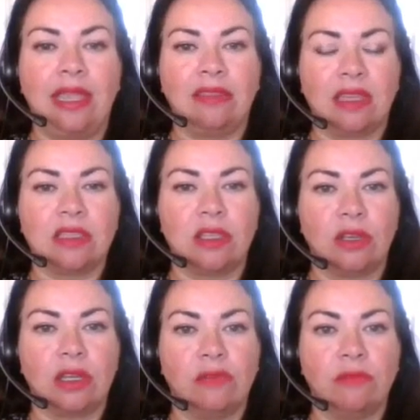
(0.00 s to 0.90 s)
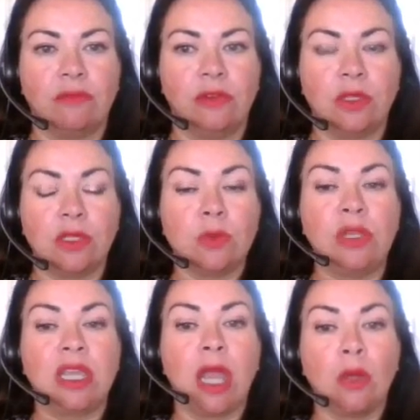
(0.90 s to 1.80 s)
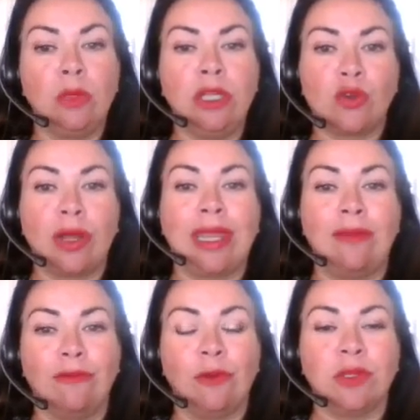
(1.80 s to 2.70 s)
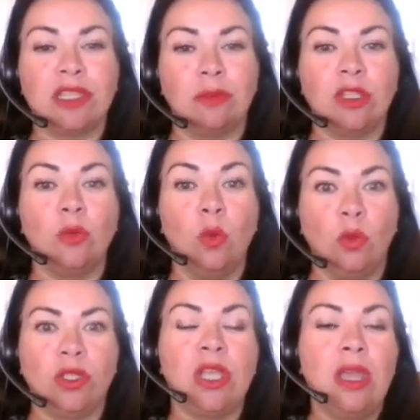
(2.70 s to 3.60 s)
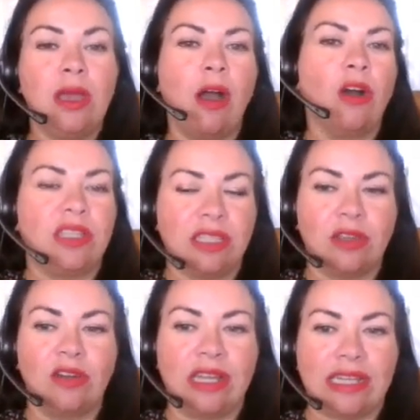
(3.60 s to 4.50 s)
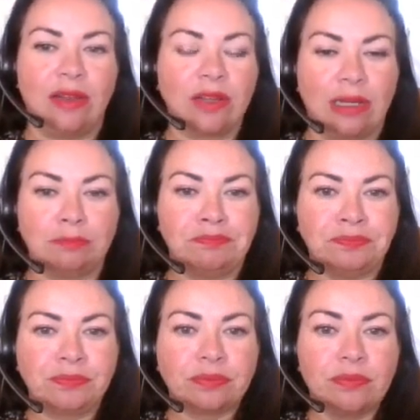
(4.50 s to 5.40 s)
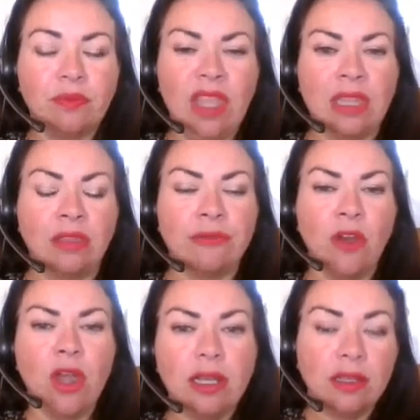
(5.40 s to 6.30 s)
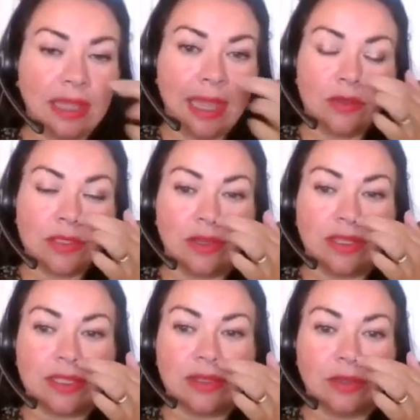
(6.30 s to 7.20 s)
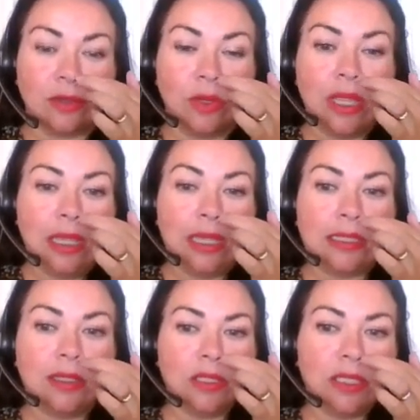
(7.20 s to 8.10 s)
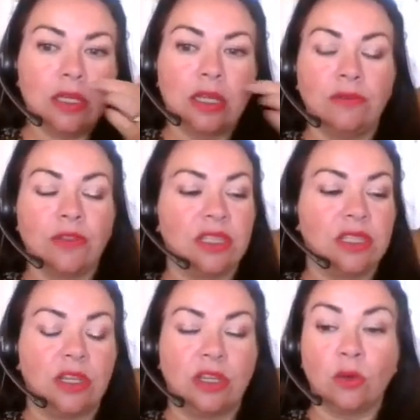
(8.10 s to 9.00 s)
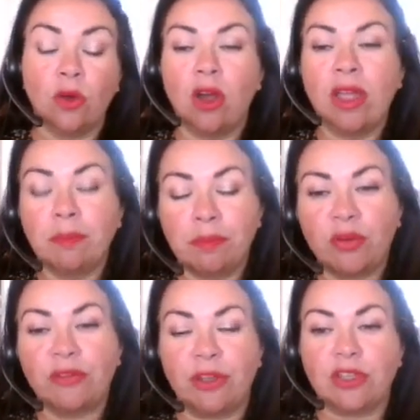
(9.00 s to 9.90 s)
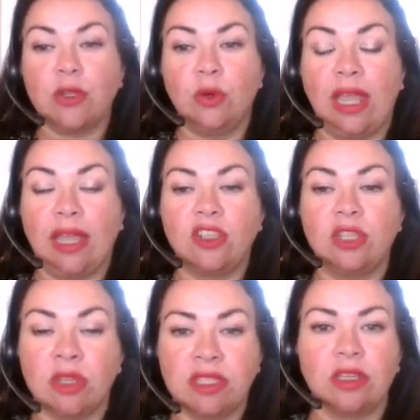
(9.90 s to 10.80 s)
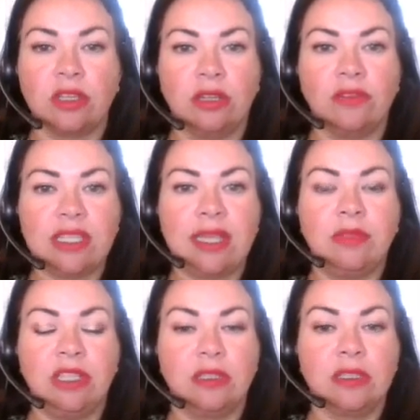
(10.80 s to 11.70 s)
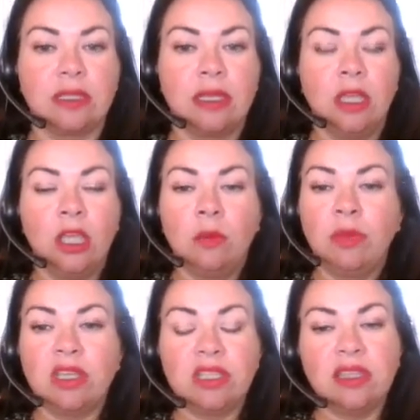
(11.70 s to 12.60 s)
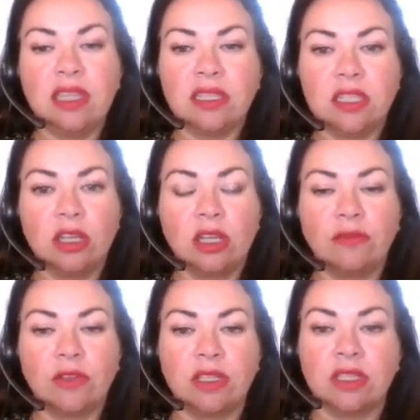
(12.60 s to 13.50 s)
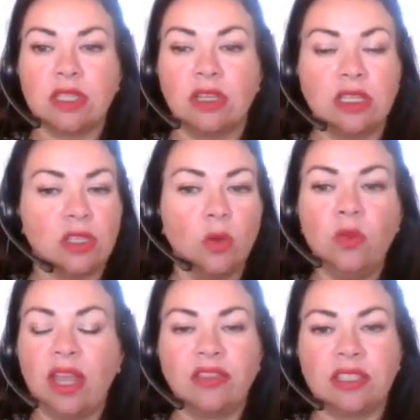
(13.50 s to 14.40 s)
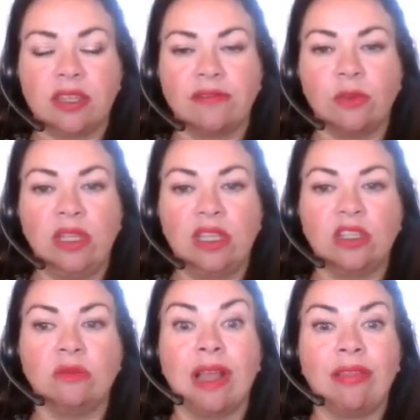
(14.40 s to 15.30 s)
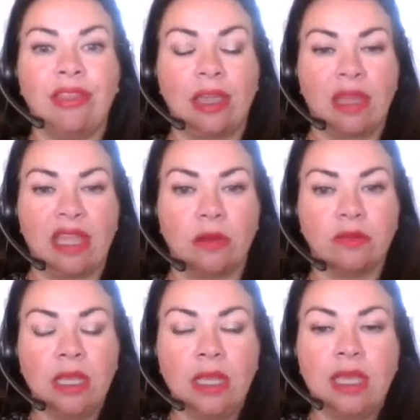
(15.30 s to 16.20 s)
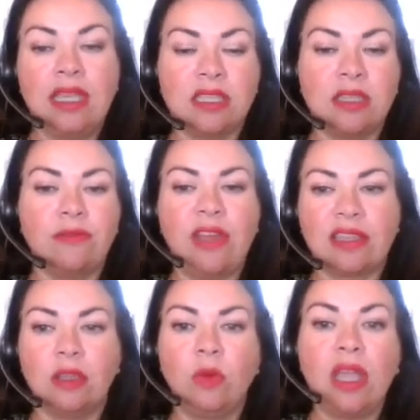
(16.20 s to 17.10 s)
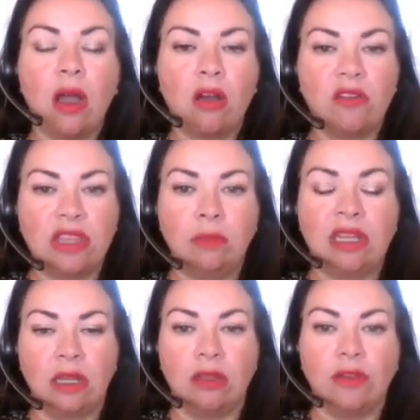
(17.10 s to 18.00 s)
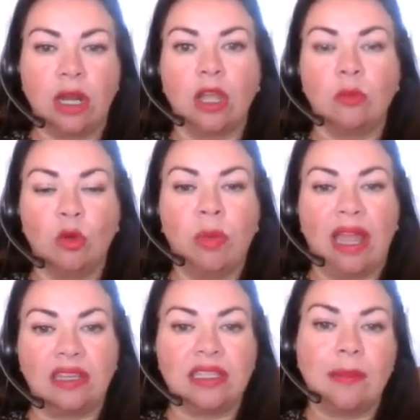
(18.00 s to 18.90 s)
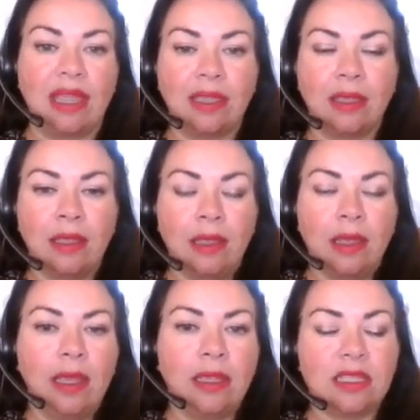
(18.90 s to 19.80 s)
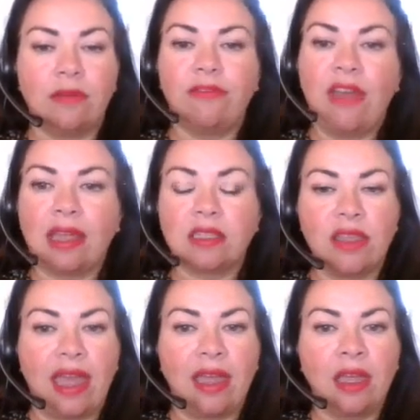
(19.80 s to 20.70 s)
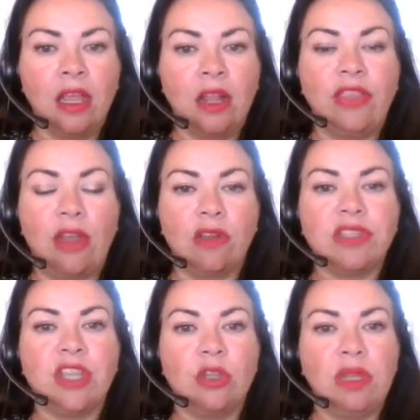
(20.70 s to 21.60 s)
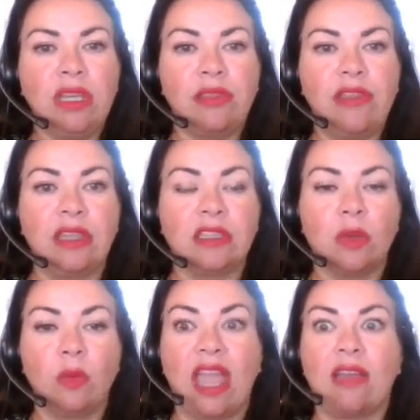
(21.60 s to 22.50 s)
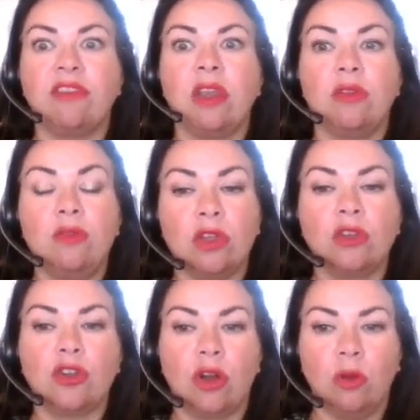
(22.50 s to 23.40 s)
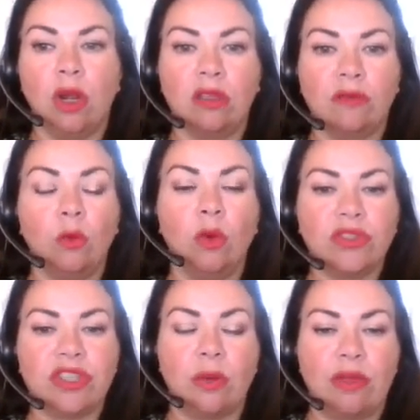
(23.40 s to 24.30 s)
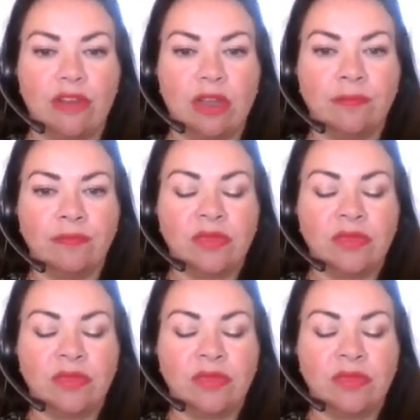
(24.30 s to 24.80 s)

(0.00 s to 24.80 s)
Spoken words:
in that circle of influence. We can only try and influence them towards our desired outcome. And the final and the outside circle is our circle of concern, or I prefer to call it actually my circle of acceptance. Because in that circle of concern is all the other stuff that we can do nothing about. It's the fact that we are in the middle of a global pandemic. It's the fact that there are so many things that we have no control over whatsoever.